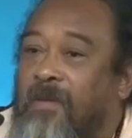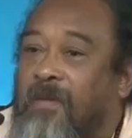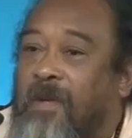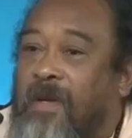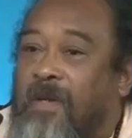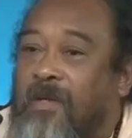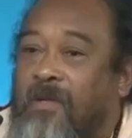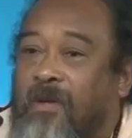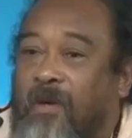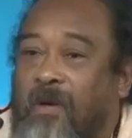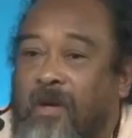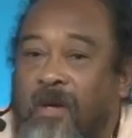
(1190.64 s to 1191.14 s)
we
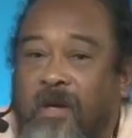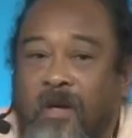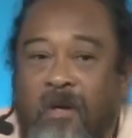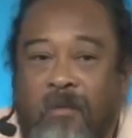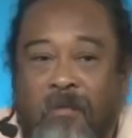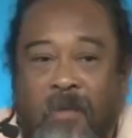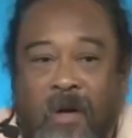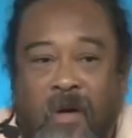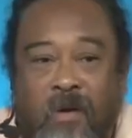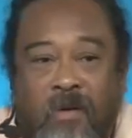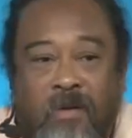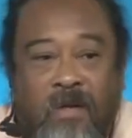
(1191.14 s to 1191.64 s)
are talking
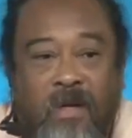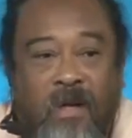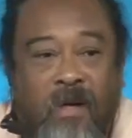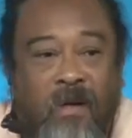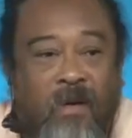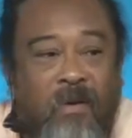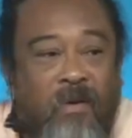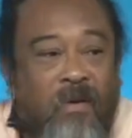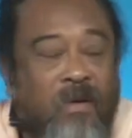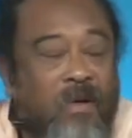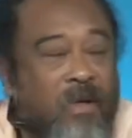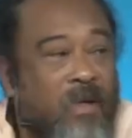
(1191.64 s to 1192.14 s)
about
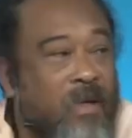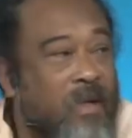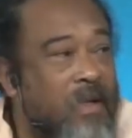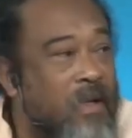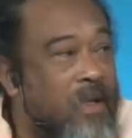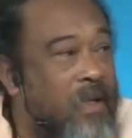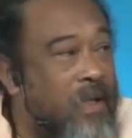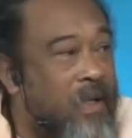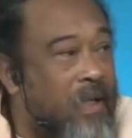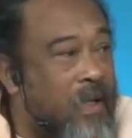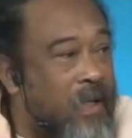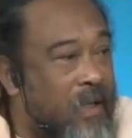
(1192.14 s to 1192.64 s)
now,
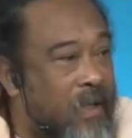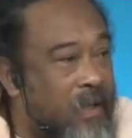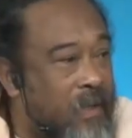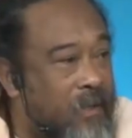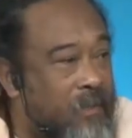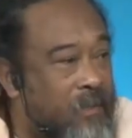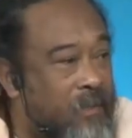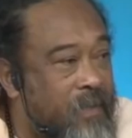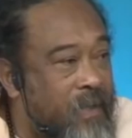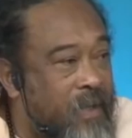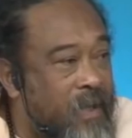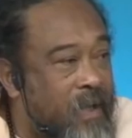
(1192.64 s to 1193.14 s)

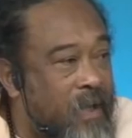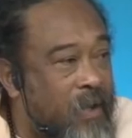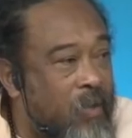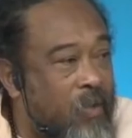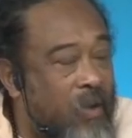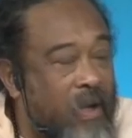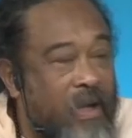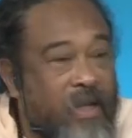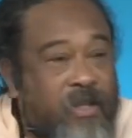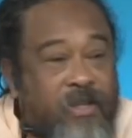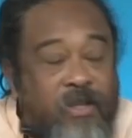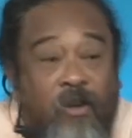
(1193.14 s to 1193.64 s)
a
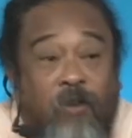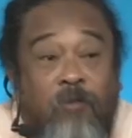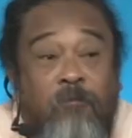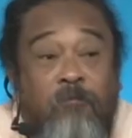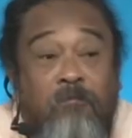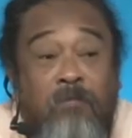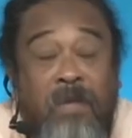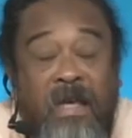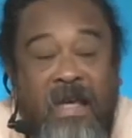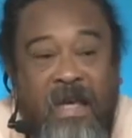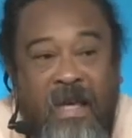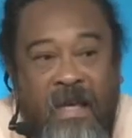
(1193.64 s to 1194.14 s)
quality
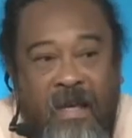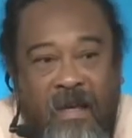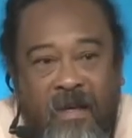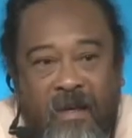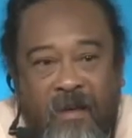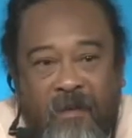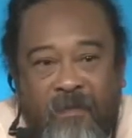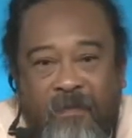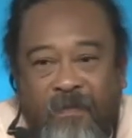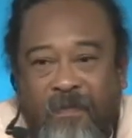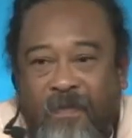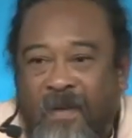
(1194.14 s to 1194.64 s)
of being.
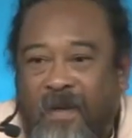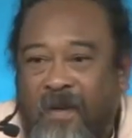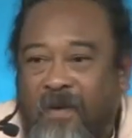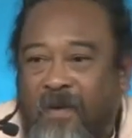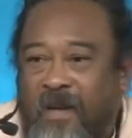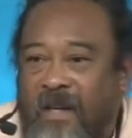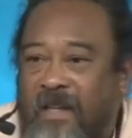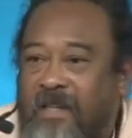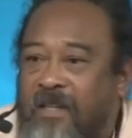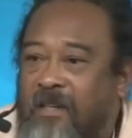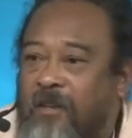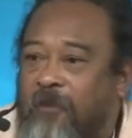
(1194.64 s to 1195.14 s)

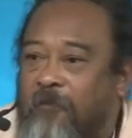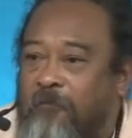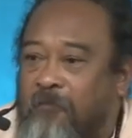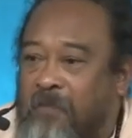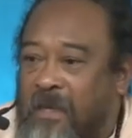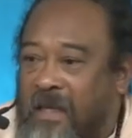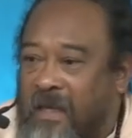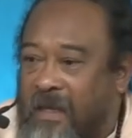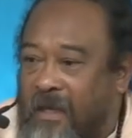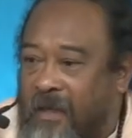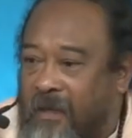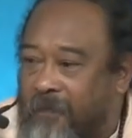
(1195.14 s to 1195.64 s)
Quality of
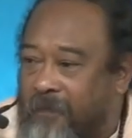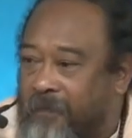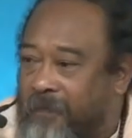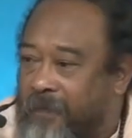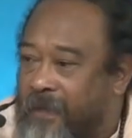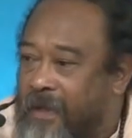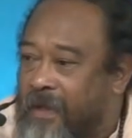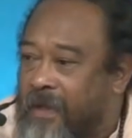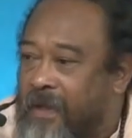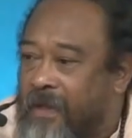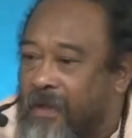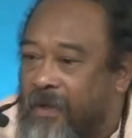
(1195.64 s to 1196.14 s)
being.
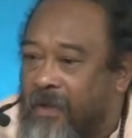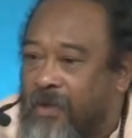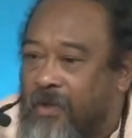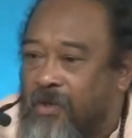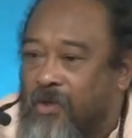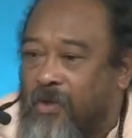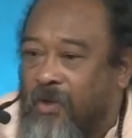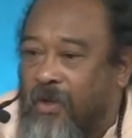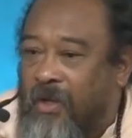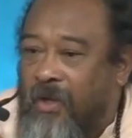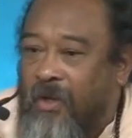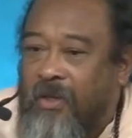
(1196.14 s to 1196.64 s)

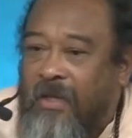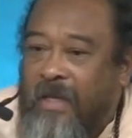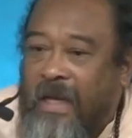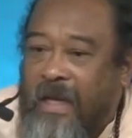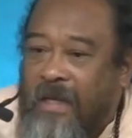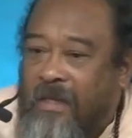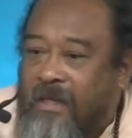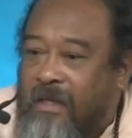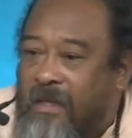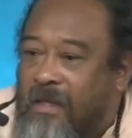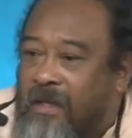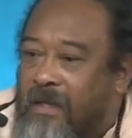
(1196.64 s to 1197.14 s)
So not
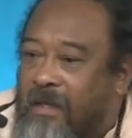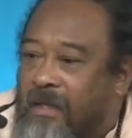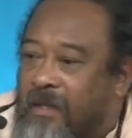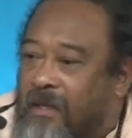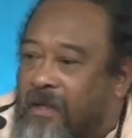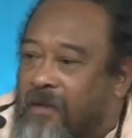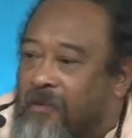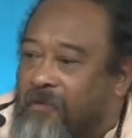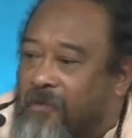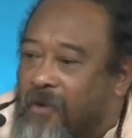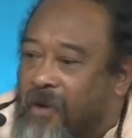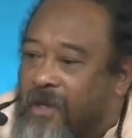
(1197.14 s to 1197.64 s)

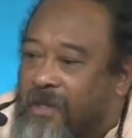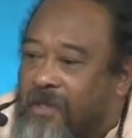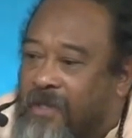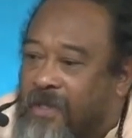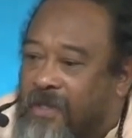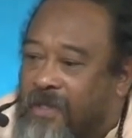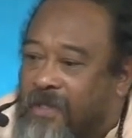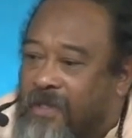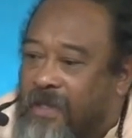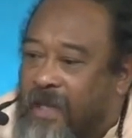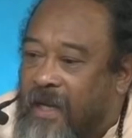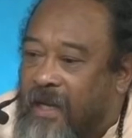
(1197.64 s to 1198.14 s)
that the voice
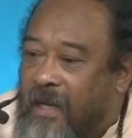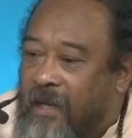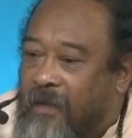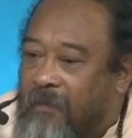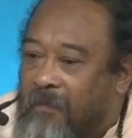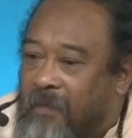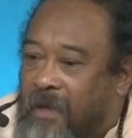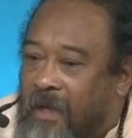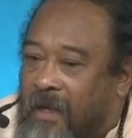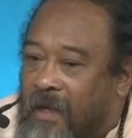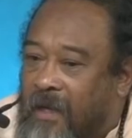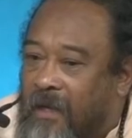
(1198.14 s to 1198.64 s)
is
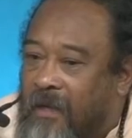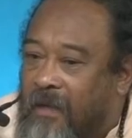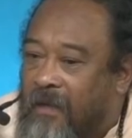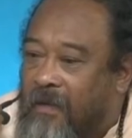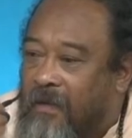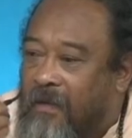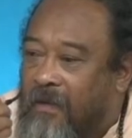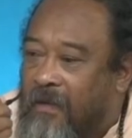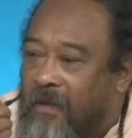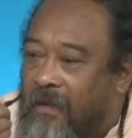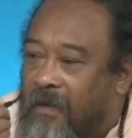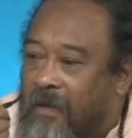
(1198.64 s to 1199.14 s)
telling me
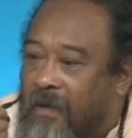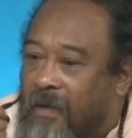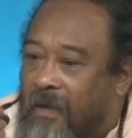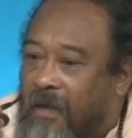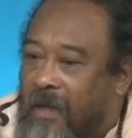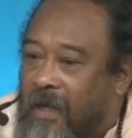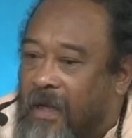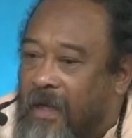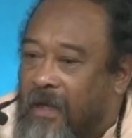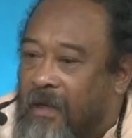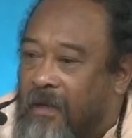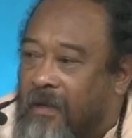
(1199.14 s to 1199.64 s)

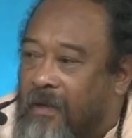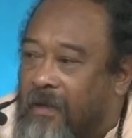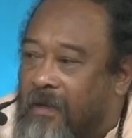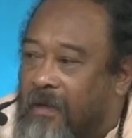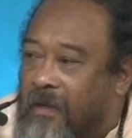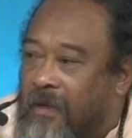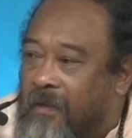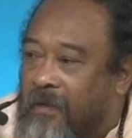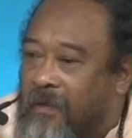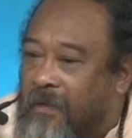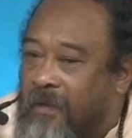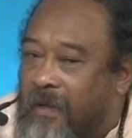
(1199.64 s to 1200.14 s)
and
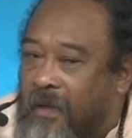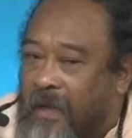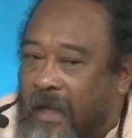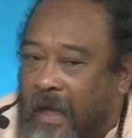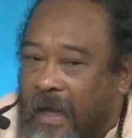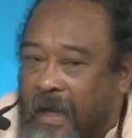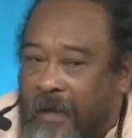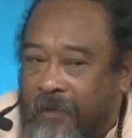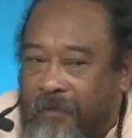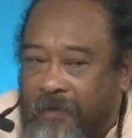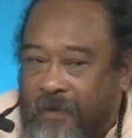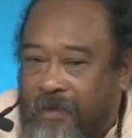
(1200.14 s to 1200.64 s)

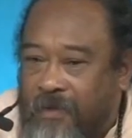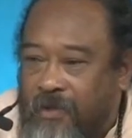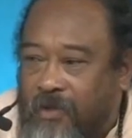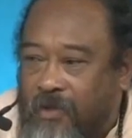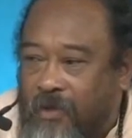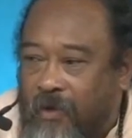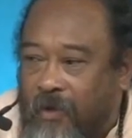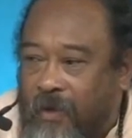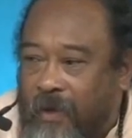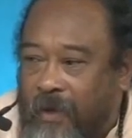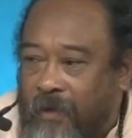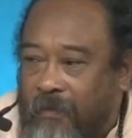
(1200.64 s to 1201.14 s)
life is
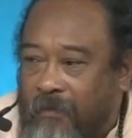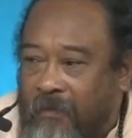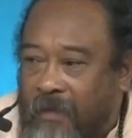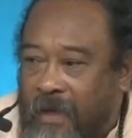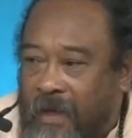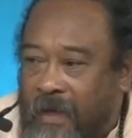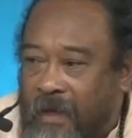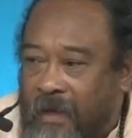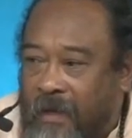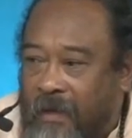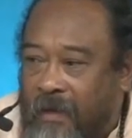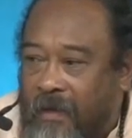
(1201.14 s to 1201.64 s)
showing
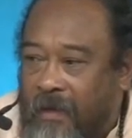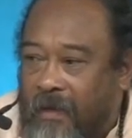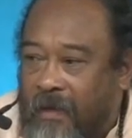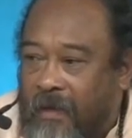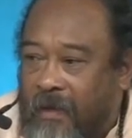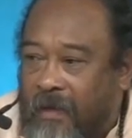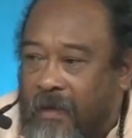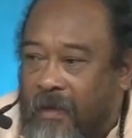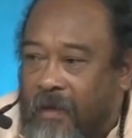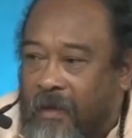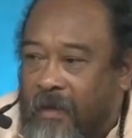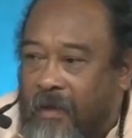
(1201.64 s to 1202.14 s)
me,
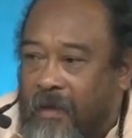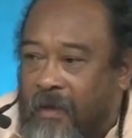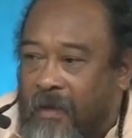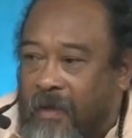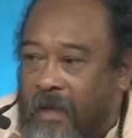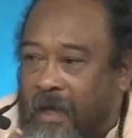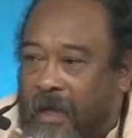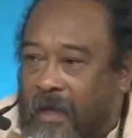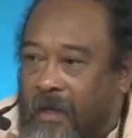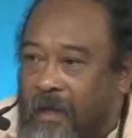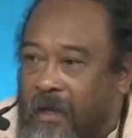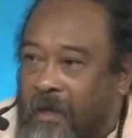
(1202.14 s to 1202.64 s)

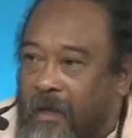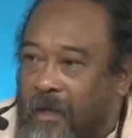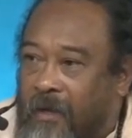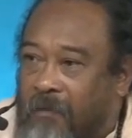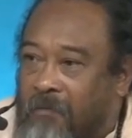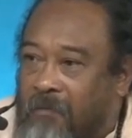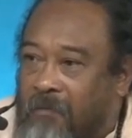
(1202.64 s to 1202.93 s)
and then the